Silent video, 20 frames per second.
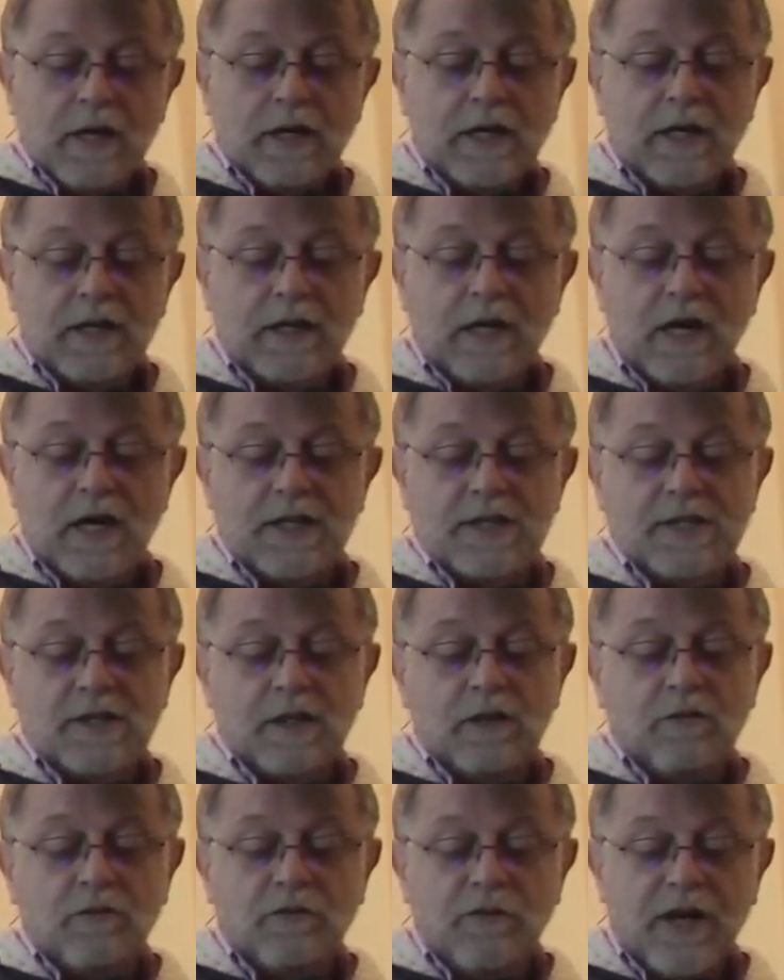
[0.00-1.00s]
Get lost
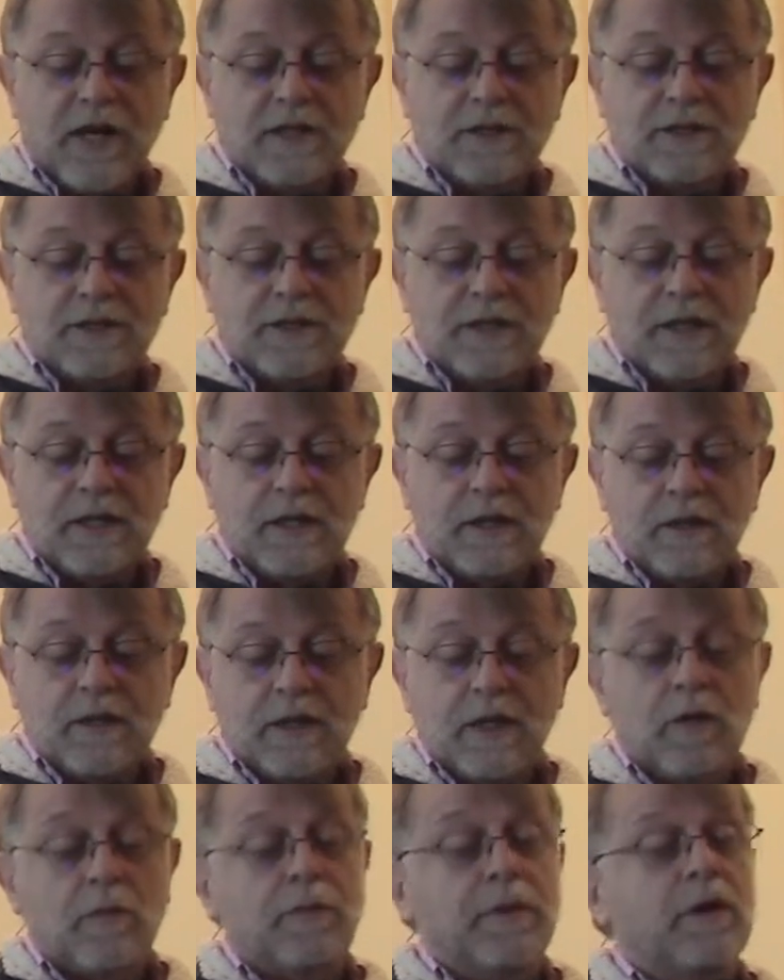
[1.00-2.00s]
in fantasy
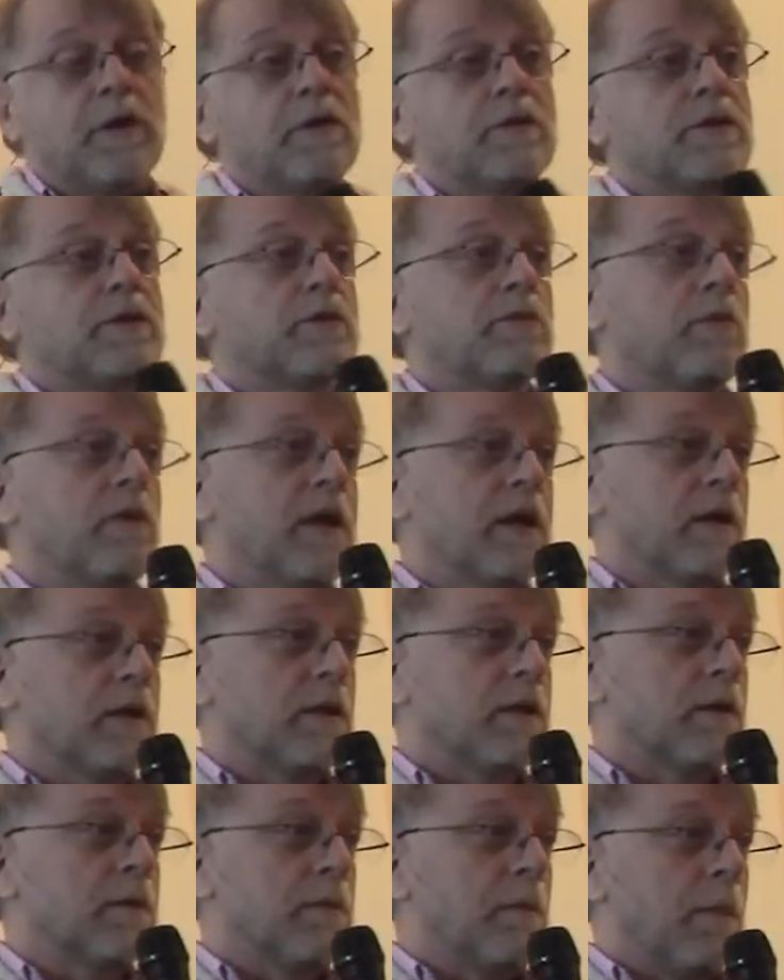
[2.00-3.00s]
that appears
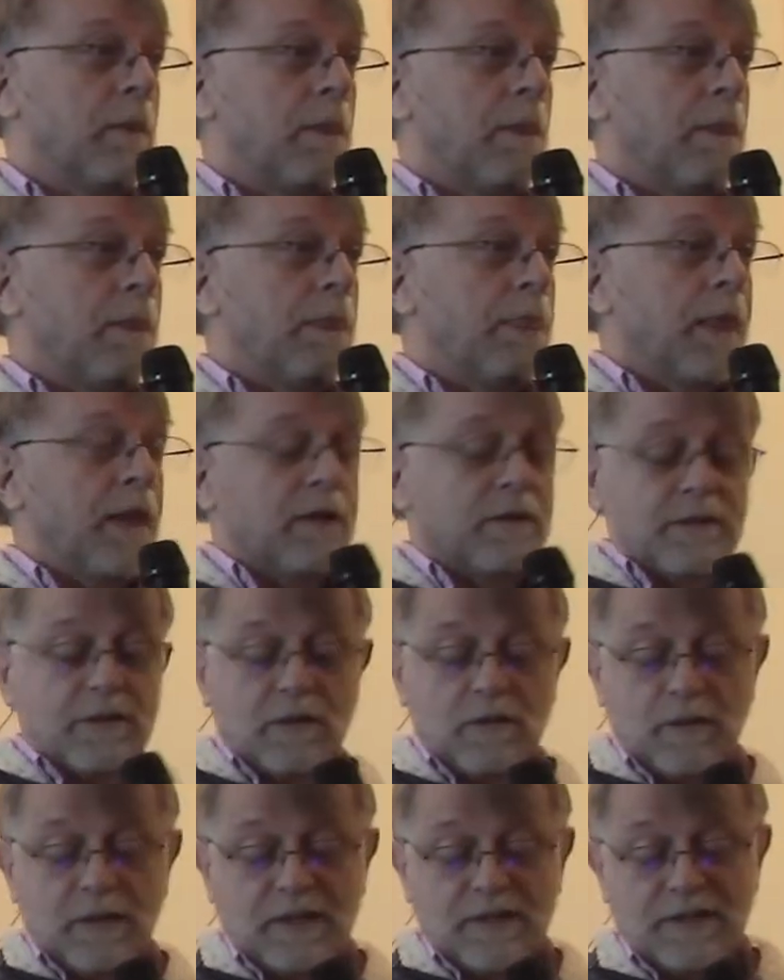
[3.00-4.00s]
real.
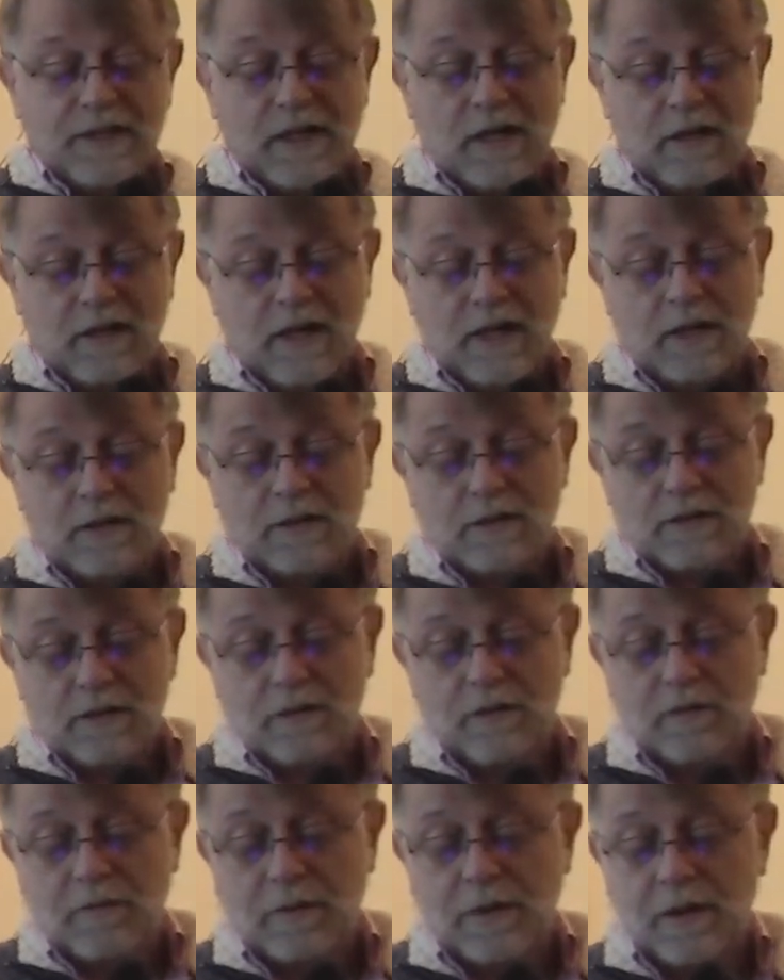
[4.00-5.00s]
So we can see how that
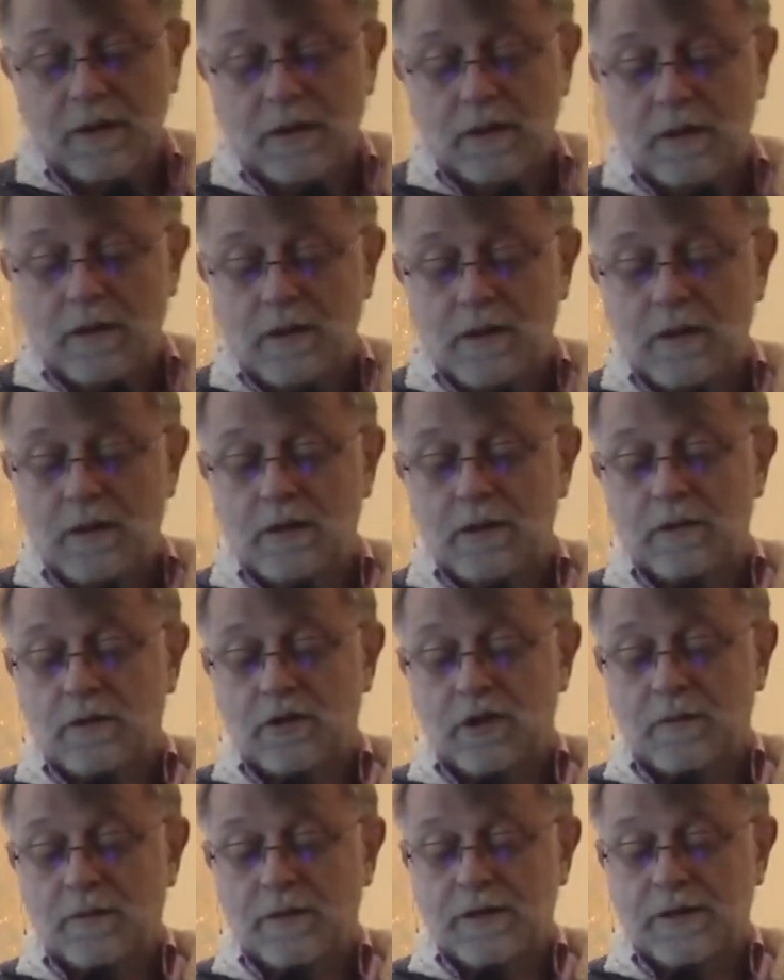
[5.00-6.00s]
could be
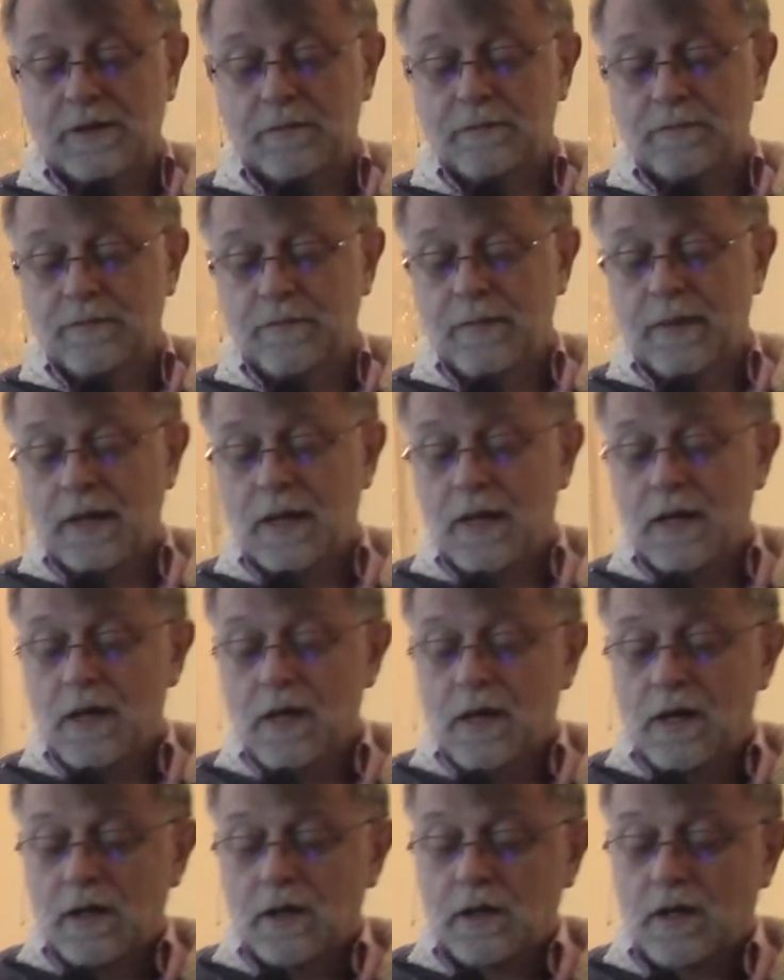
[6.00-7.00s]
troublesome
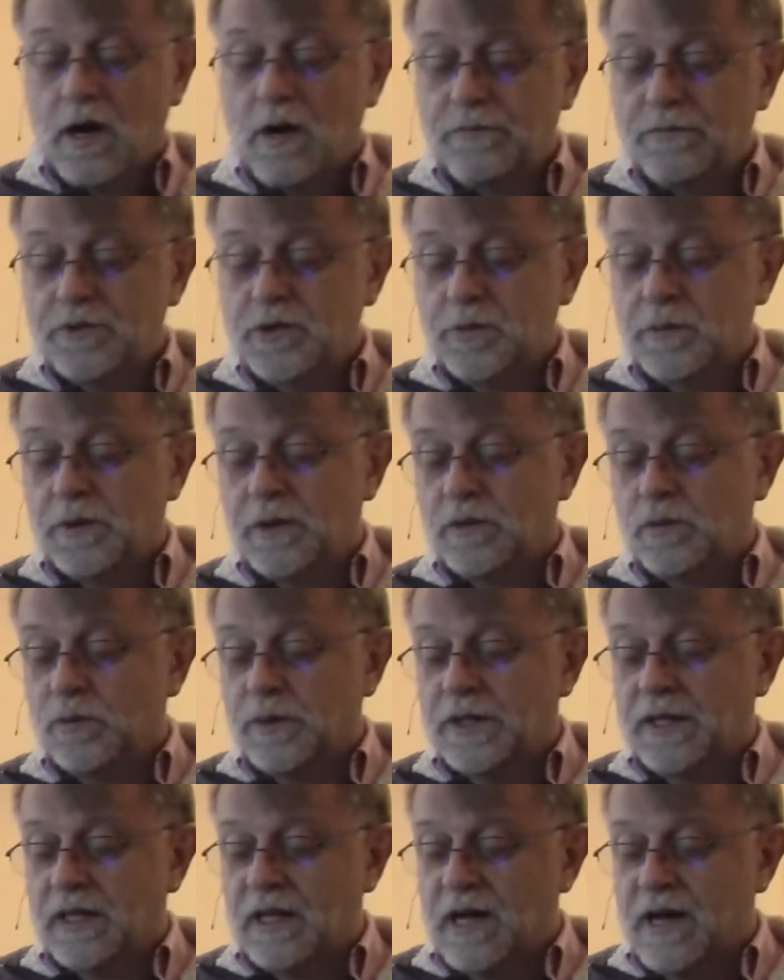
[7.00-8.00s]
comfortable
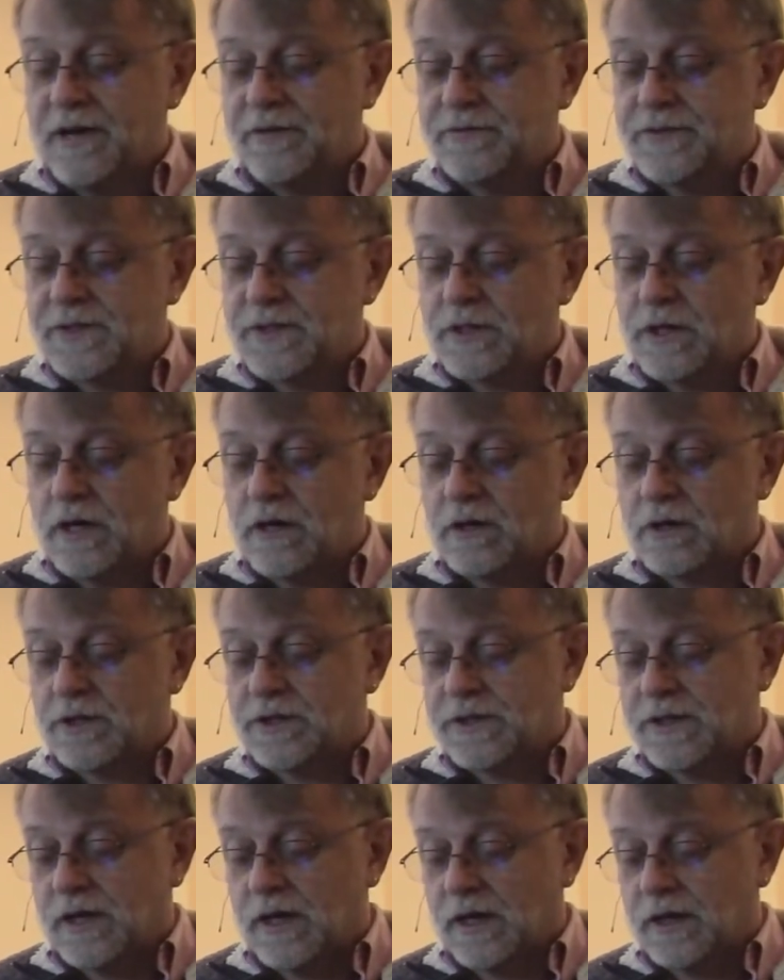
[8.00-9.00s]
with life's dark
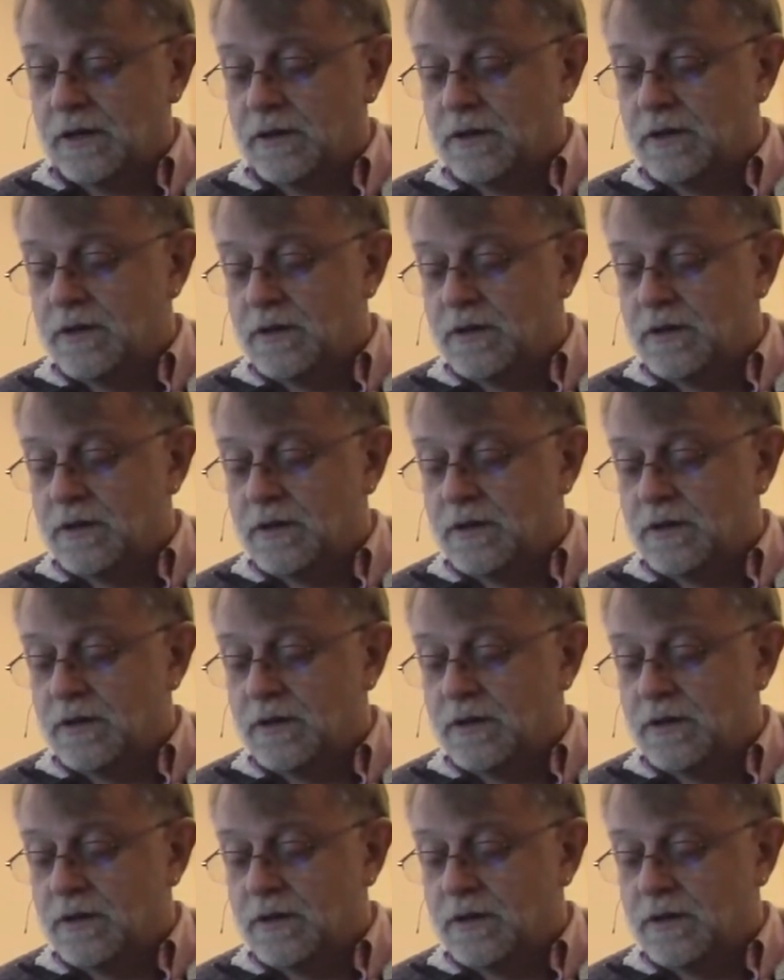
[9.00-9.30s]
side.